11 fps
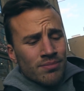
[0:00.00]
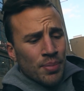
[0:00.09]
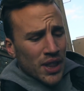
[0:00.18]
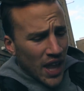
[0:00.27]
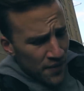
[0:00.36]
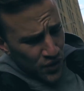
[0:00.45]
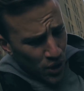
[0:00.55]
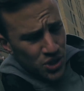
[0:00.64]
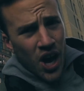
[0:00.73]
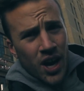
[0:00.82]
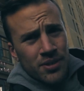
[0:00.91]
But life
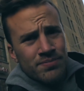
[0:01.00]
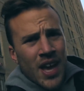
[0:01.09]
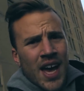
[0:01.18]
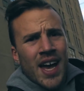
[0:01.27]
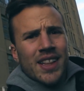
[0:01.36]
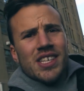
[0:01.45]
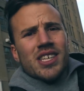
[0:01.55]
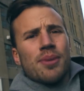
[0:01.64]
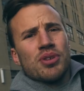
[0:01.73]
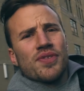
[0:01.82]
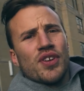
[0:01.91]
goes on. Let's
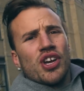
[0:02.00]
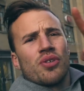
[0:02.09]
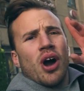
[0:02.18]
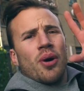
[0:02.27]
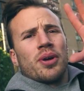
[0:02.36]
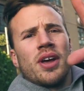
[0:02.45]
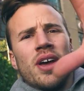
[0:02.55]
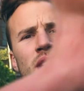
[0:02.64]
keep this video going.